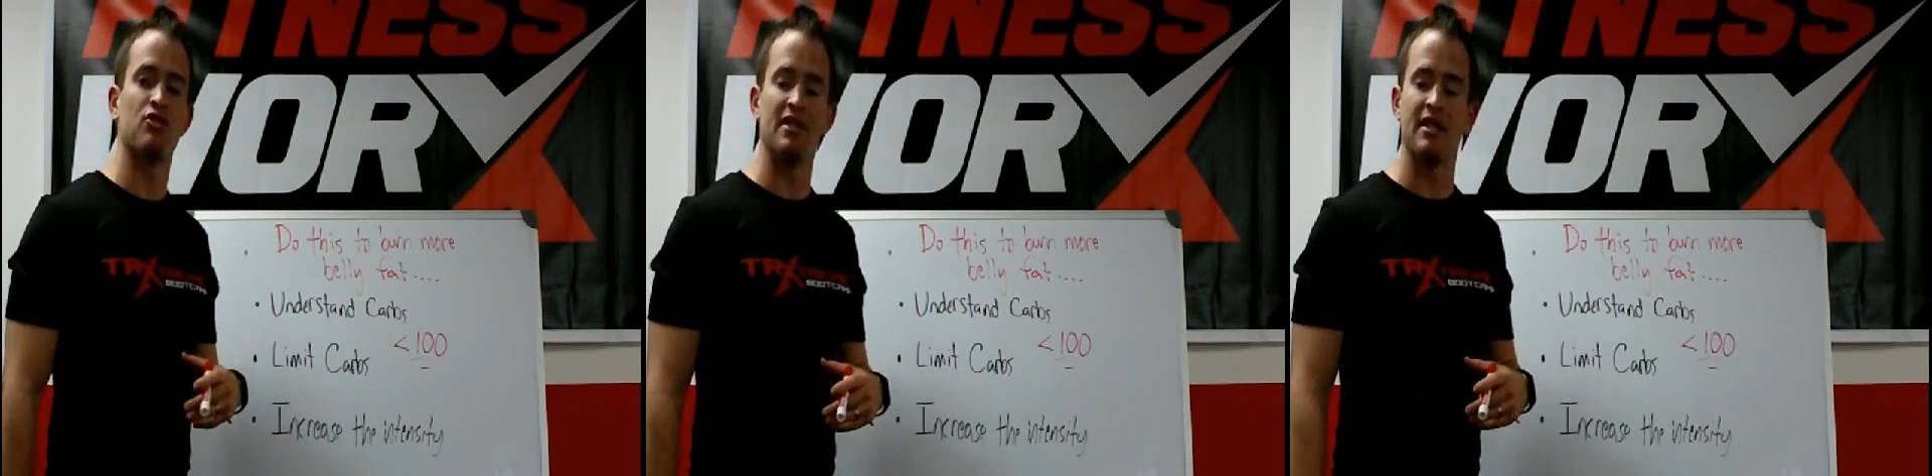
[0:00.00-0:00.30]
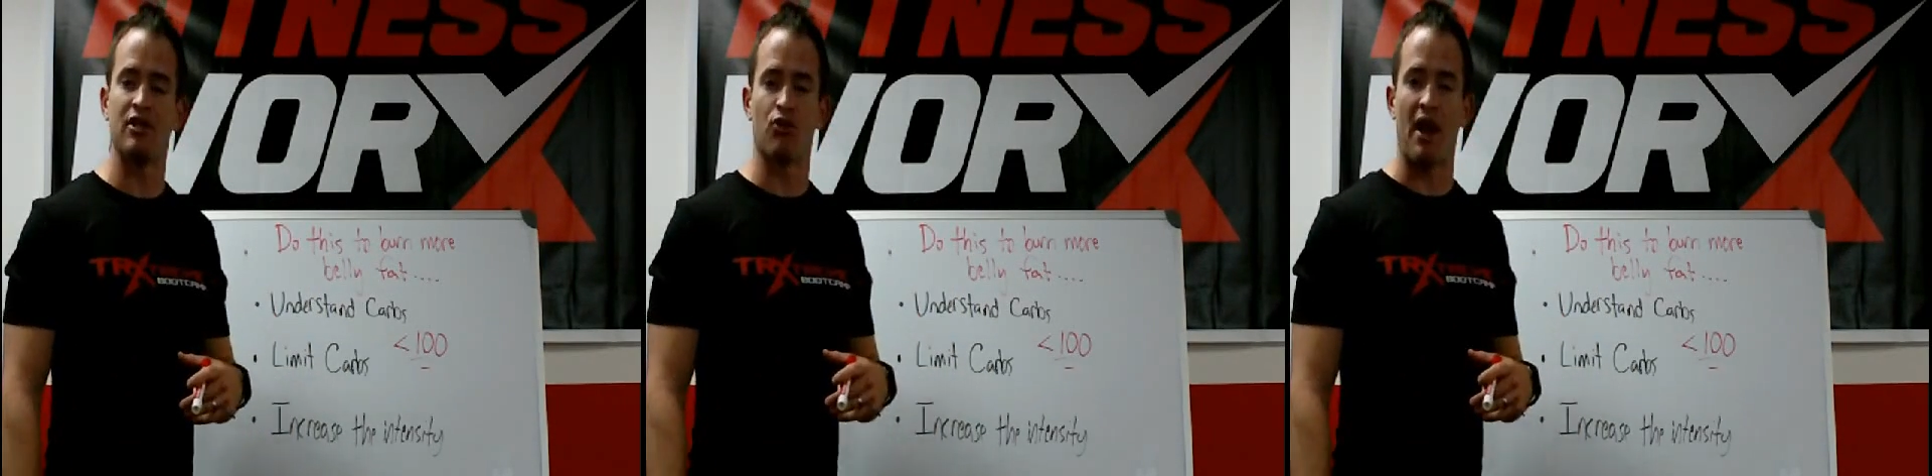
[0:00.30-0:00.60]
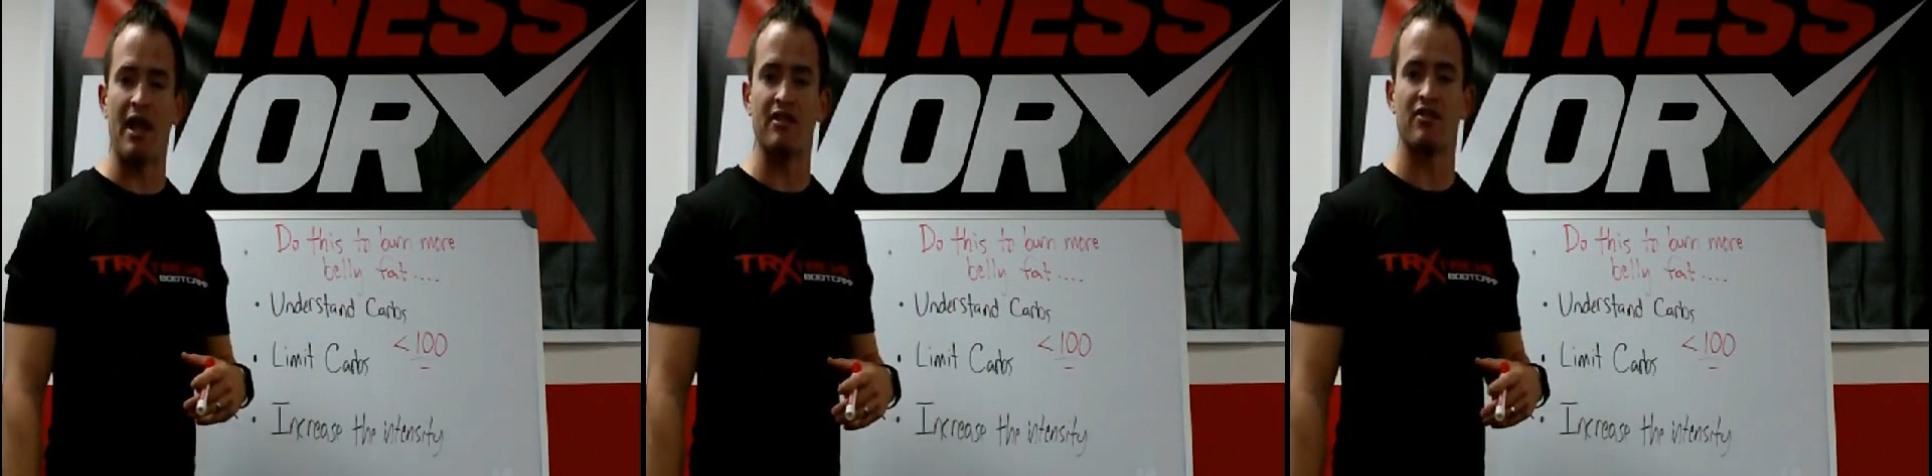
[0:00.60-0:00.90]
to eat
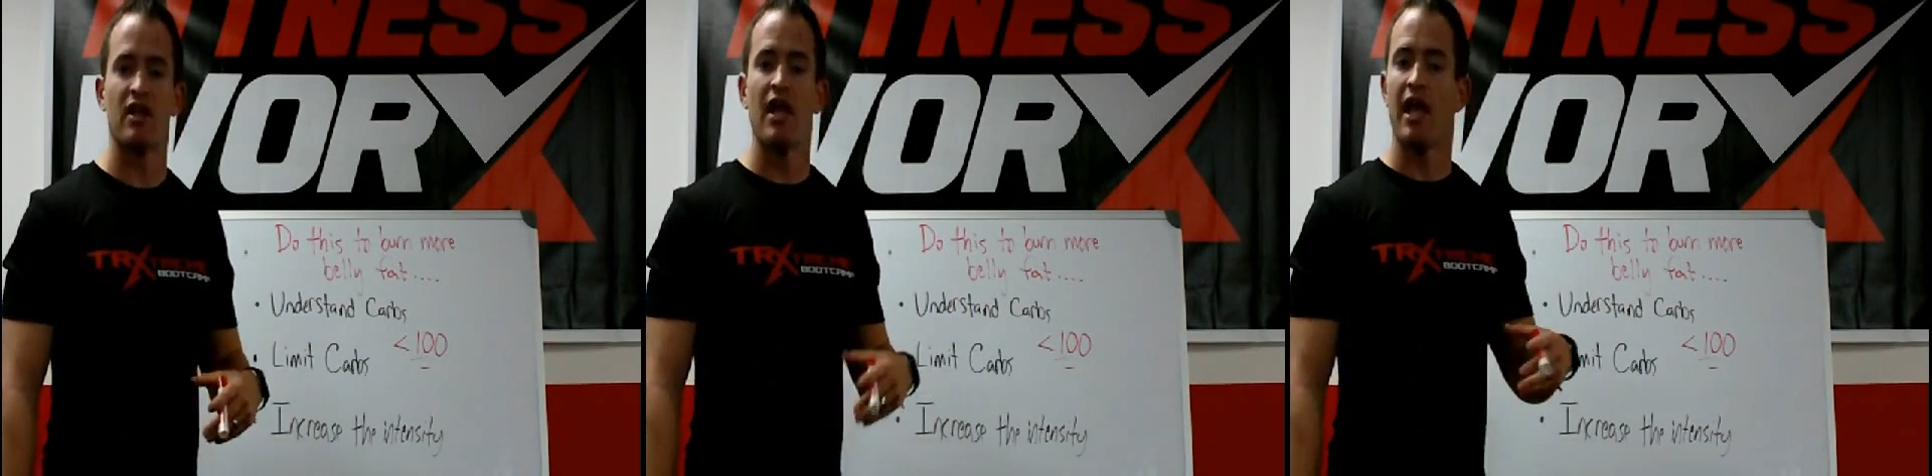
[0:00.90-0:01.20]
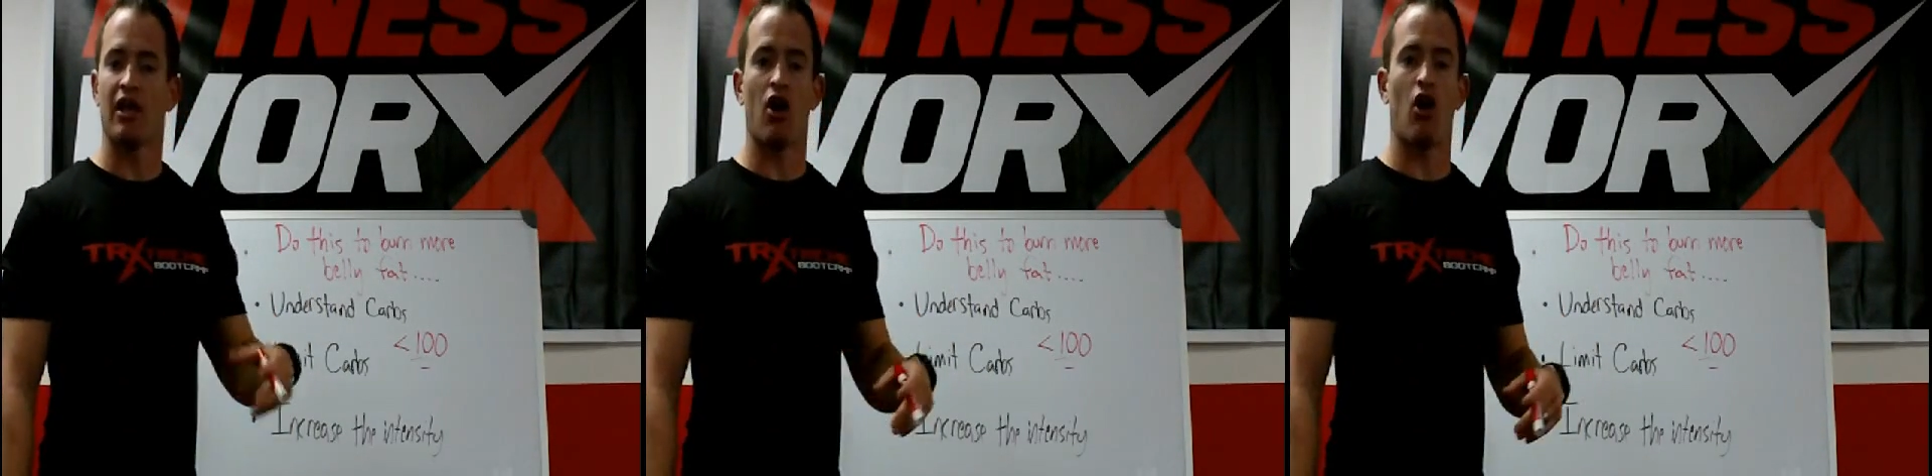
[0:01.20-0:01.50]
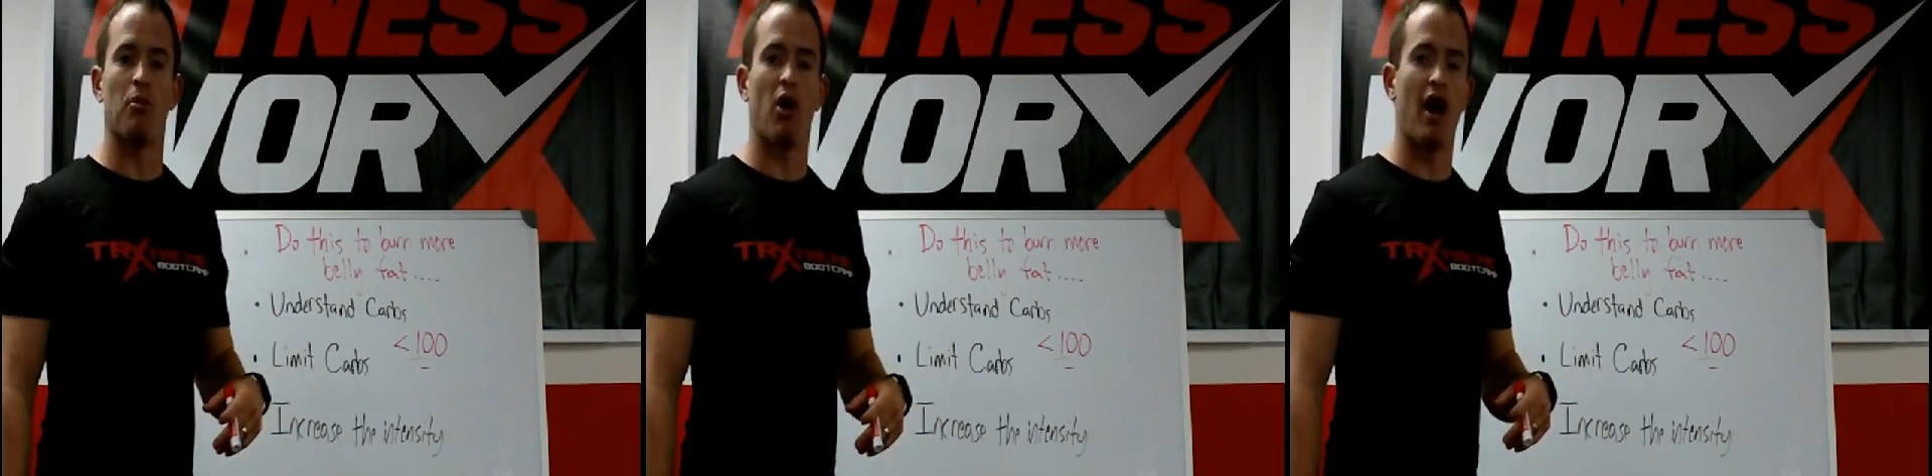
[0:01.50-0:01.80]
grains and
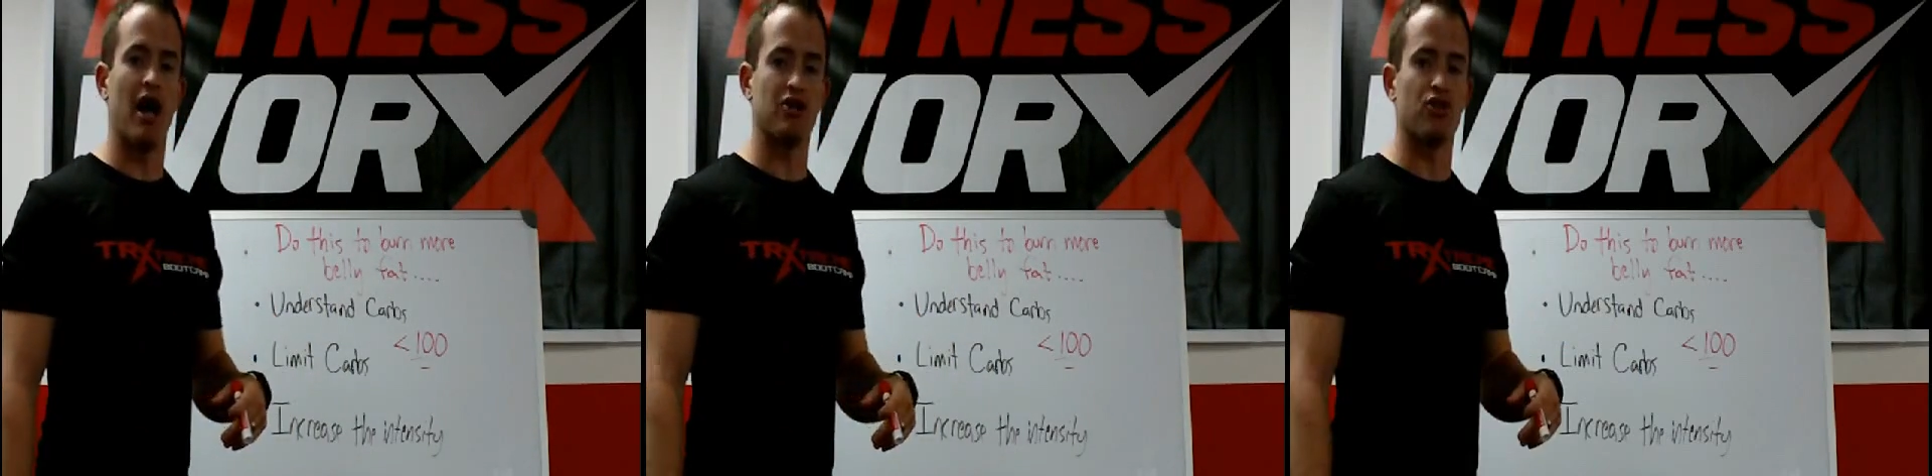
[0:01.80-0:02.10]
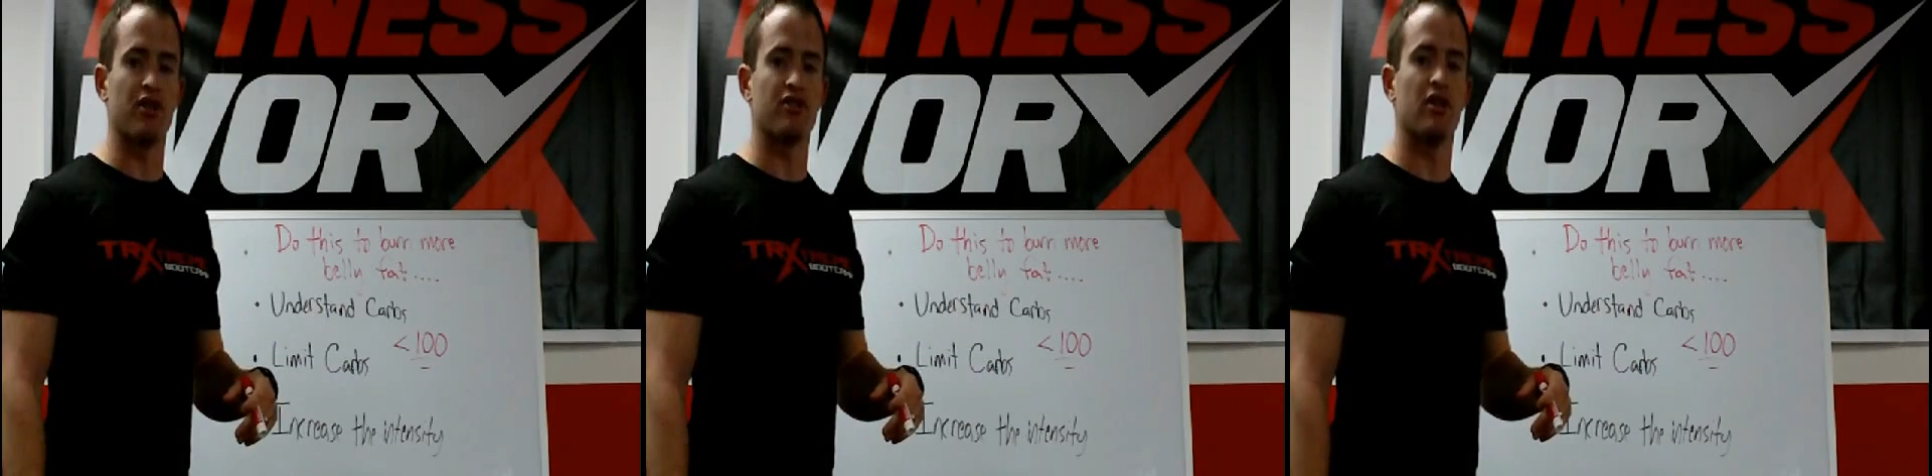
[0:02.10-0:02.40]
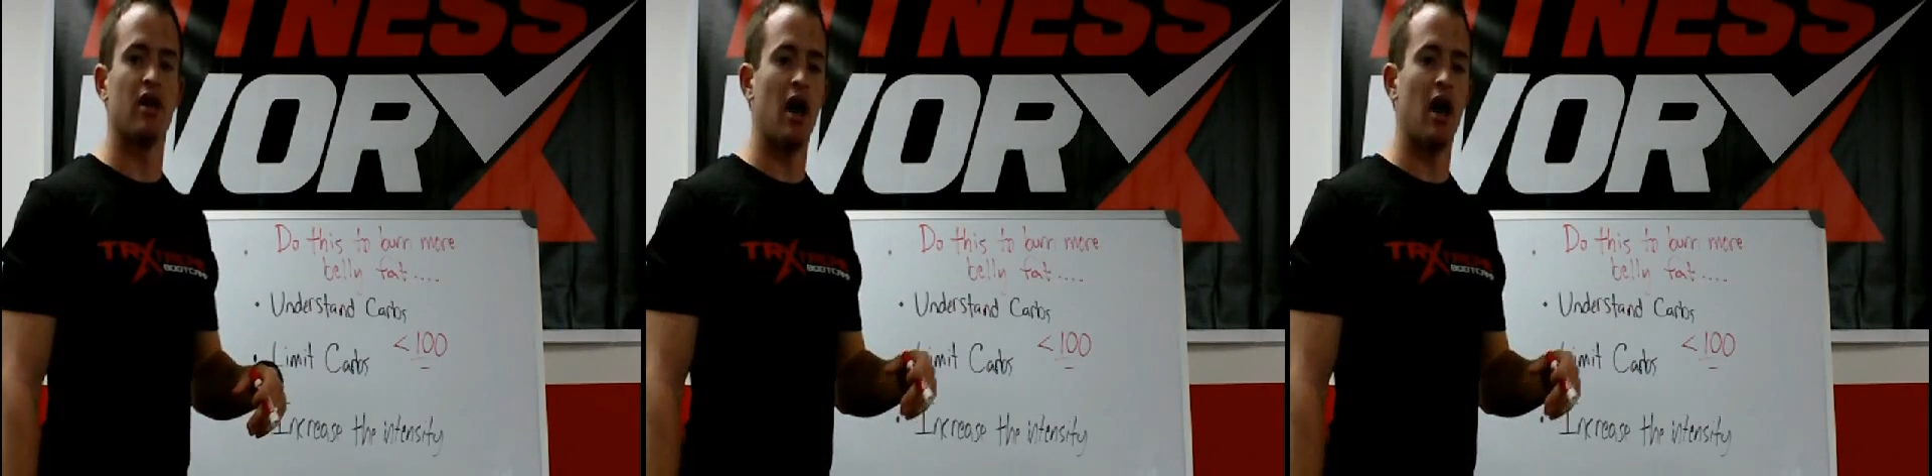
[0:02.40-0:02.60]
carbohydrates.